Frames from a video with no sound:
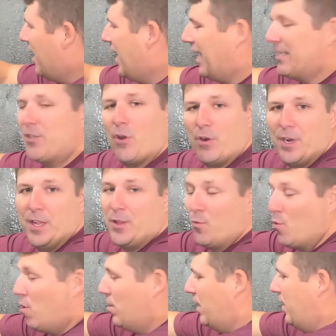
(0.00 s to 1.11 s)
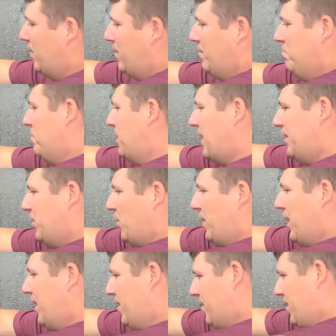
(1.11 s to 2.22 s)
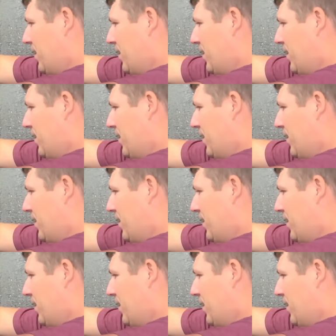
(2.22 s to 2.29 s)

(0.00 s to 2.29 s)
I started it the wrong way, but that's okay.